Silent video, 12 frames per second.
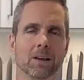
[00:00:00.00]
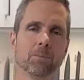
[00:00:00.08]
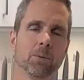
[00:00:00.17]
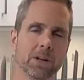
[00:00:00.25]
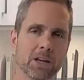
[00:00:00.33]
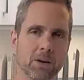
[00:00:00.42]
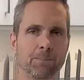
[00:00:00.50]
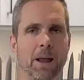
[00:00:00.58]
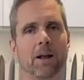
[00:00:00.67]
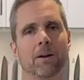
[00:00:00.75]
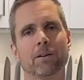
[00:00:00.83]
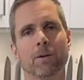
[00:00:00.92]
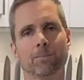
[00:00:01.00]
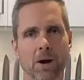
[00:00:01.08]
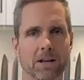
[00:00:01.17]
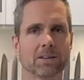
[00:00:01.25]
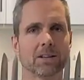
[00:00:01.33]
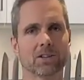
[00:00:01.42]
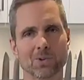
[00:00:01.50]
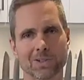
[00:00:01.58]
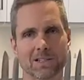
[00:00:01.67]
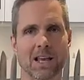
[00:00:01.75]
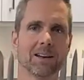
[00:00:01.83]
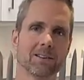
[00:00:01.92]
But when you compare the pricing to a
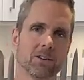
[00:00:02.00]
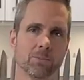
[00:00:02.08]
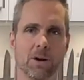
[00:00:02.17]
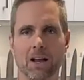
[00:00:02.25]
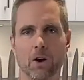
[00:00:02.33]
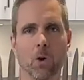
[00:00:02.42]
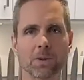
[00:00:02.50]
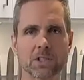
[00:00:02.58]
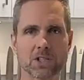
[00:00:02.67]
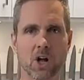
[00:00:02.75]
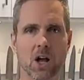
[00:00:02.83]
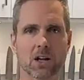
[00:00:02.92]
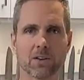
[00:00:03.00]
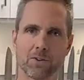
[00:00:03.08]
set to buying open stock,